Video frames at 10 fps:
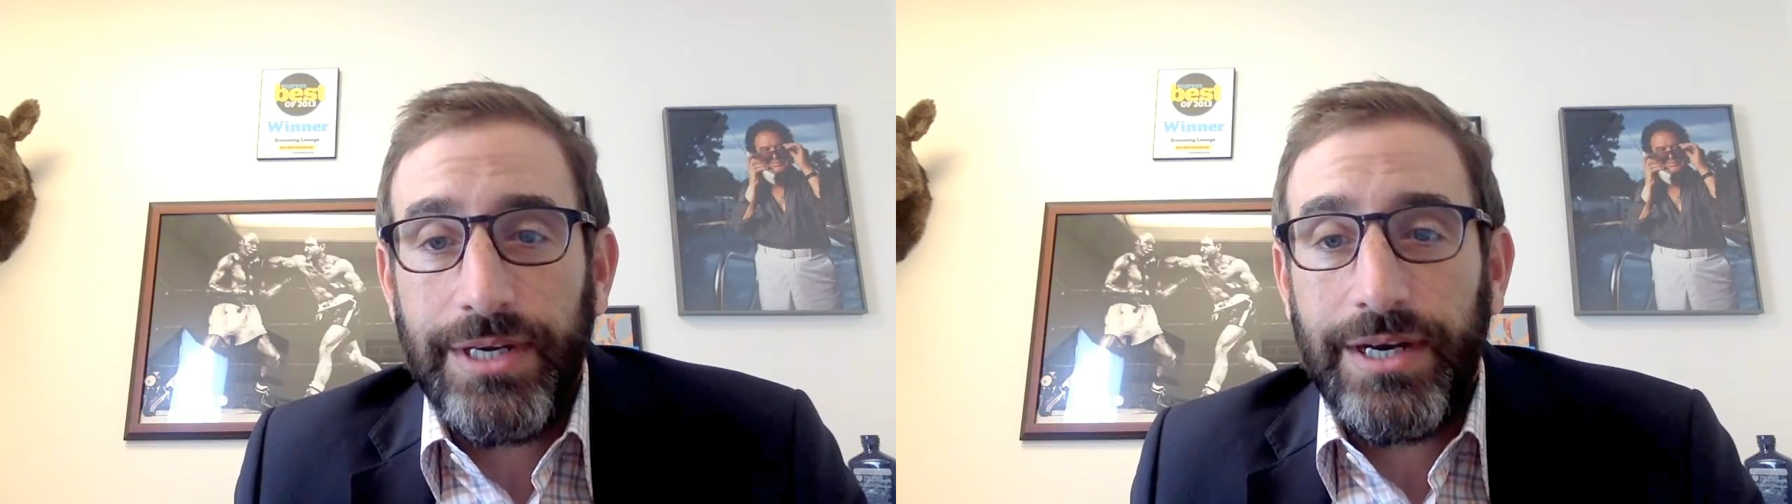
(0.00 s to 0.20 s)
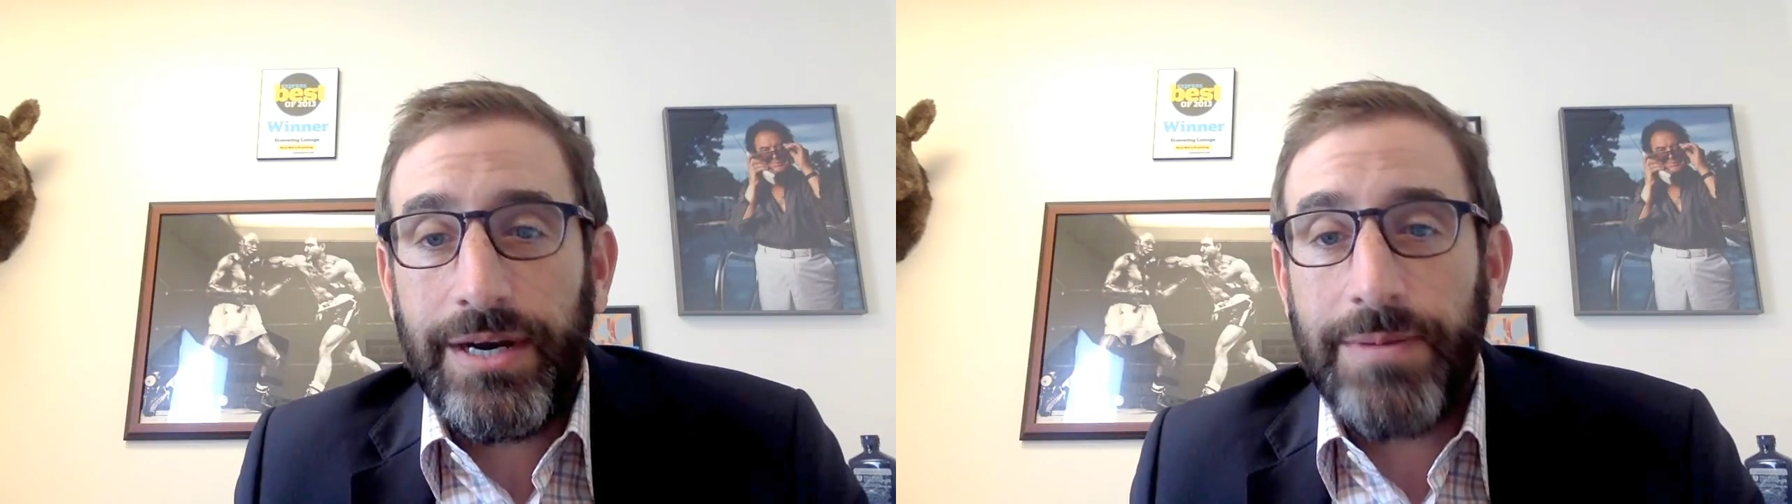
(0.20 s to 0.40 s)

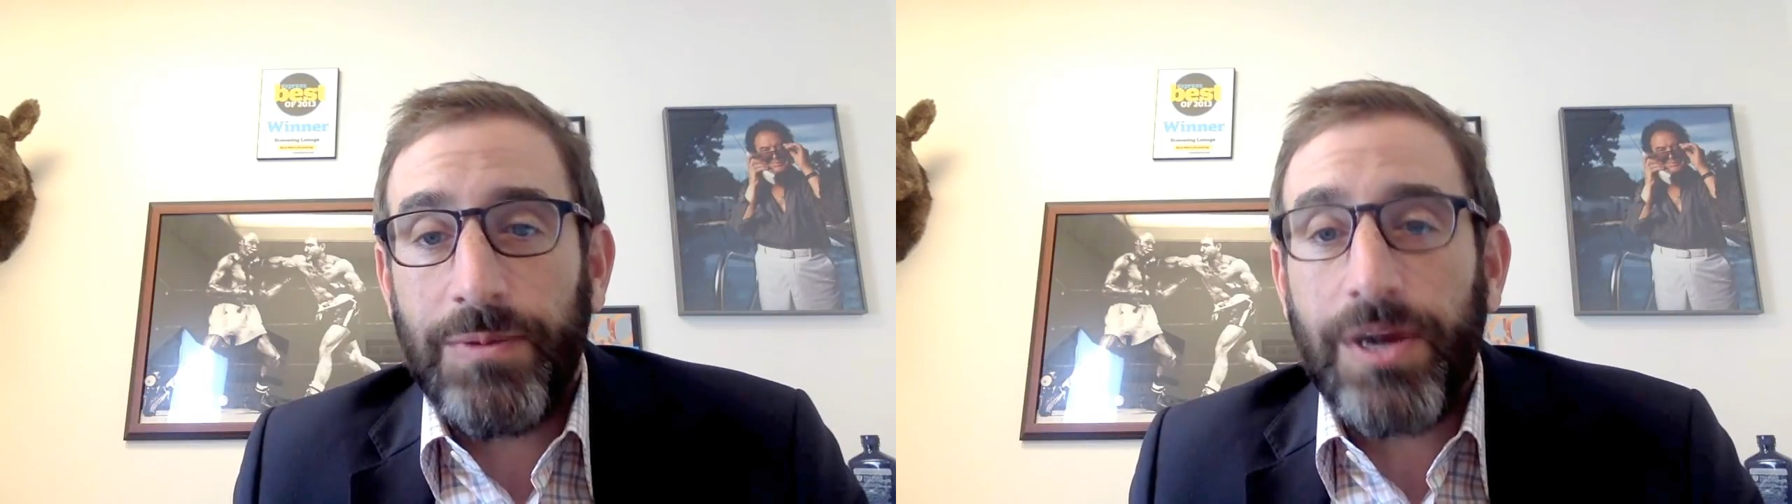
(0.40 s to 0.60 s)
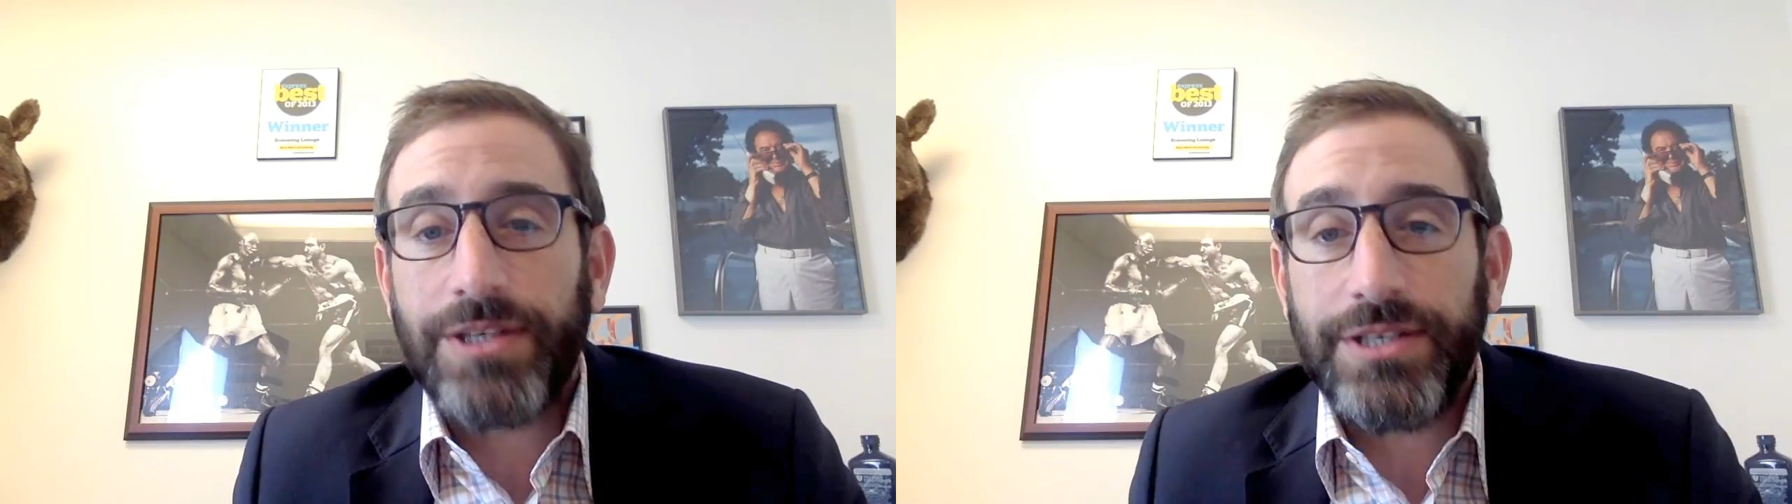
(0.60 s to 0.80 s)
in
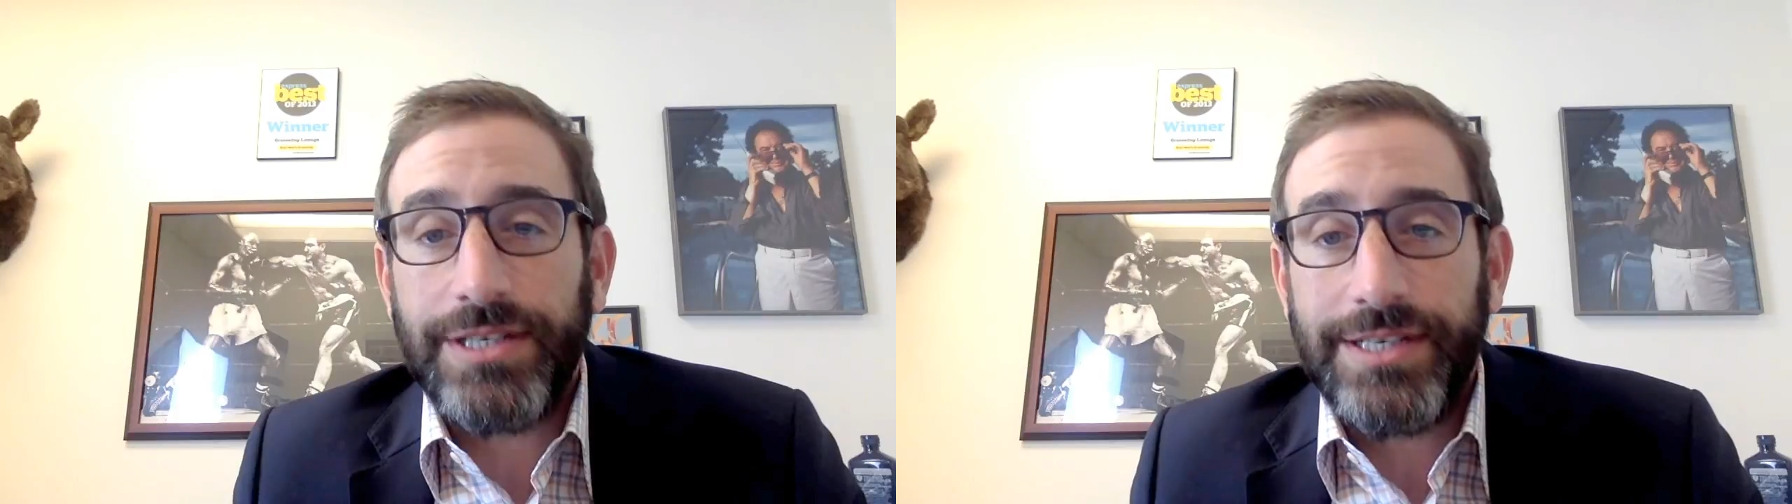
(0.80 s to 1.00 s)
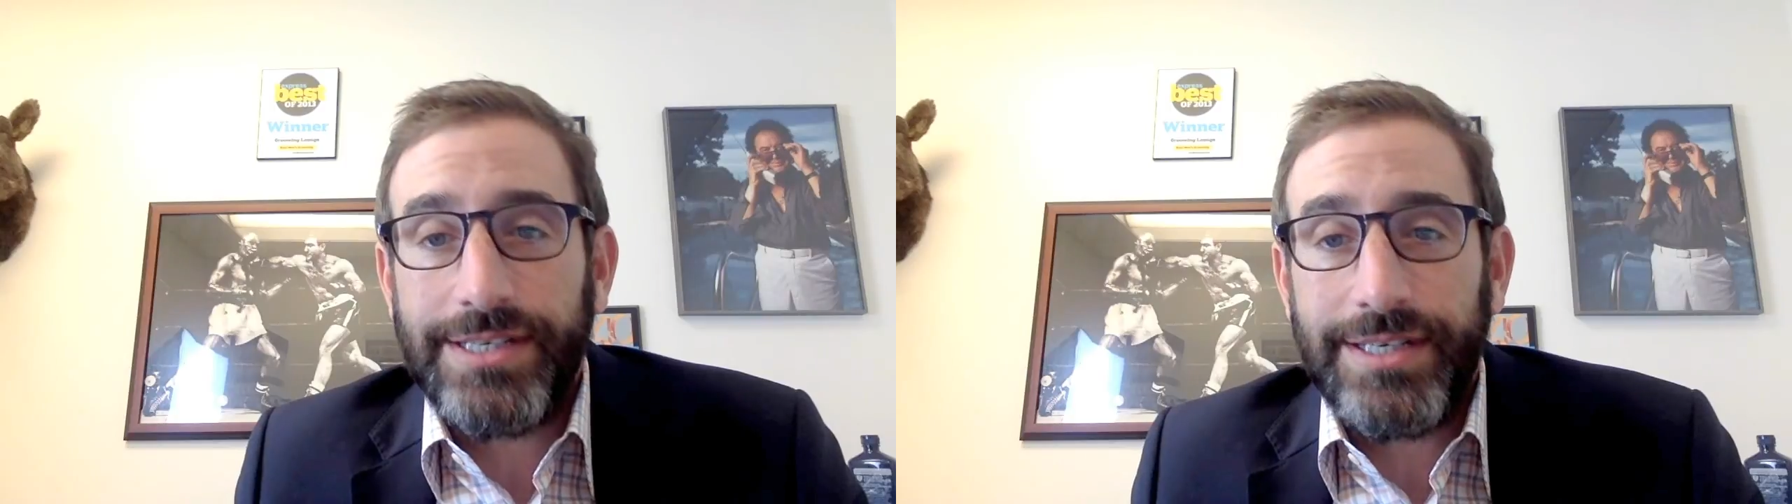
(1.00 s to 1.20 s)
Washington,
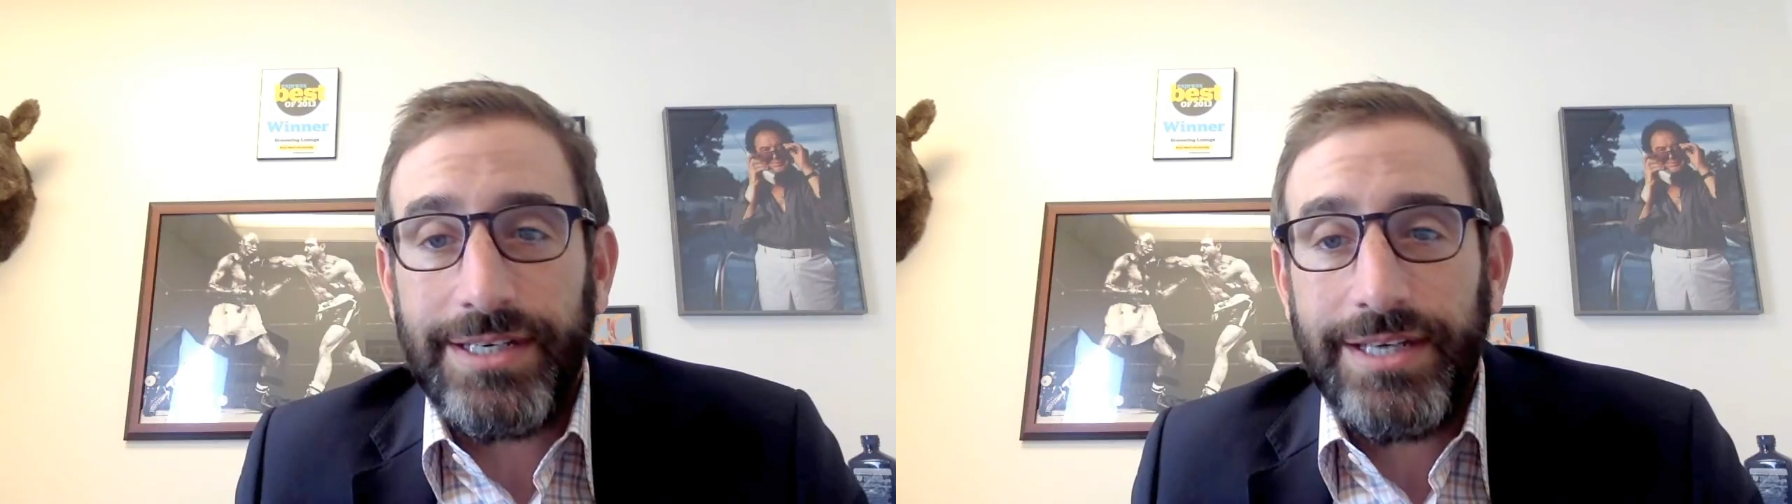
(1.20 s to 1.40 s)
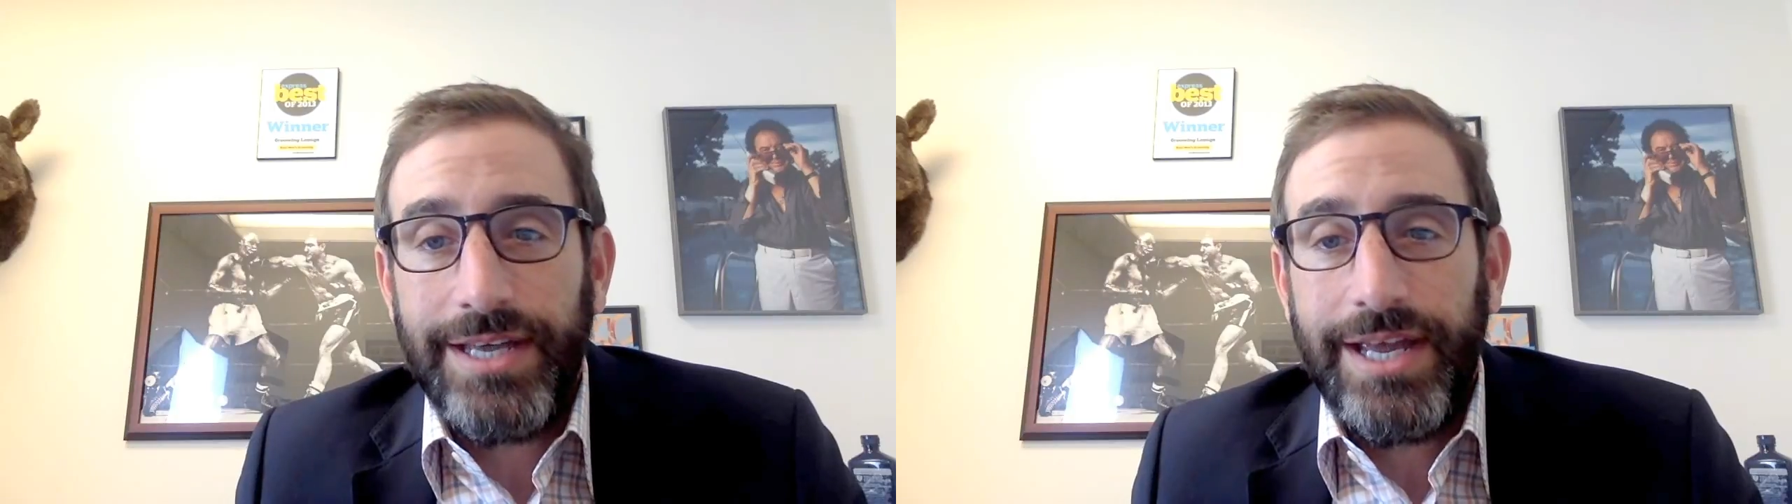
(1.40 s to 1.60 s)
D.C.,